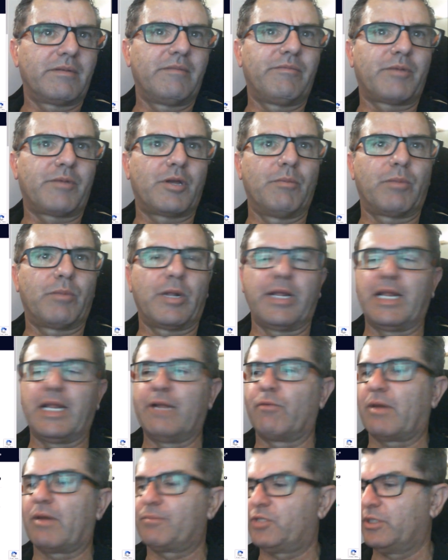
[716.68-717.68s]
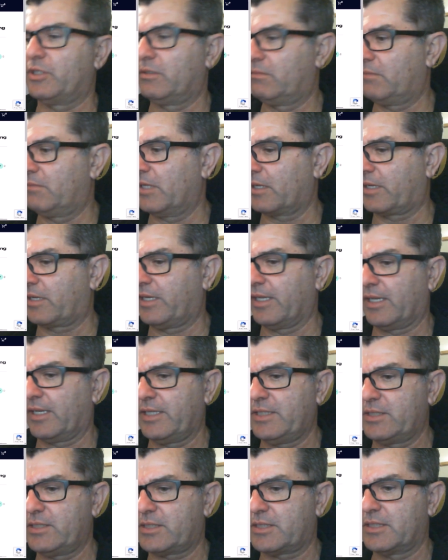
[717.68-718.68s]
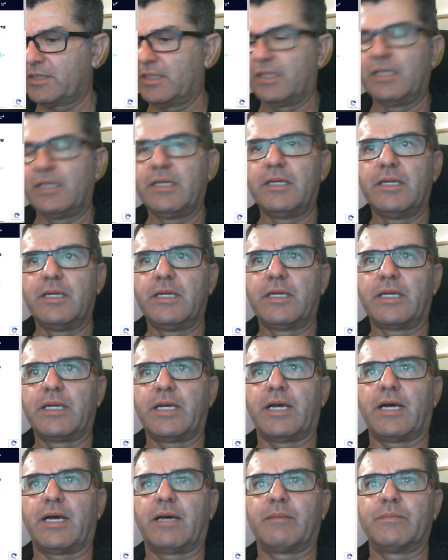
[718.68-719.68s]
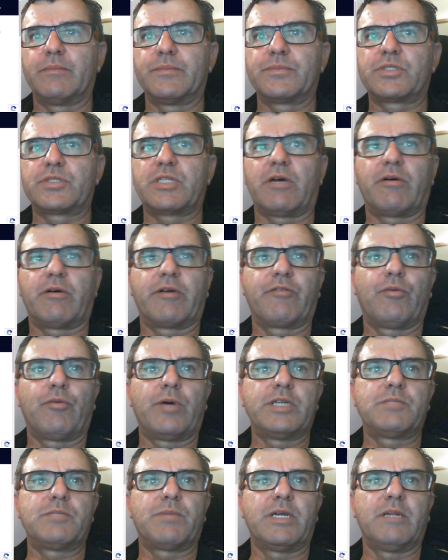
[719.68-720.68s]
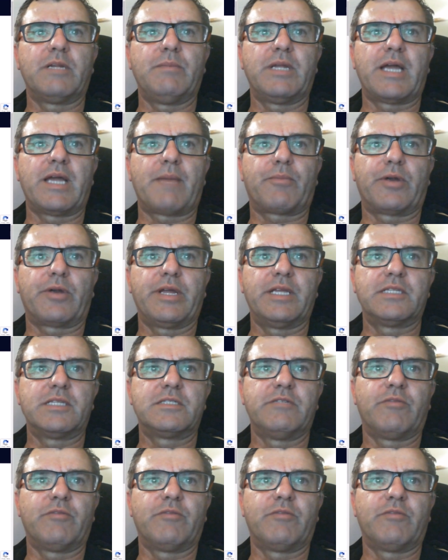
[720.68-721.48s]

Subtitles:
completely ruptured Achilles. So I've always been a bit apprehensive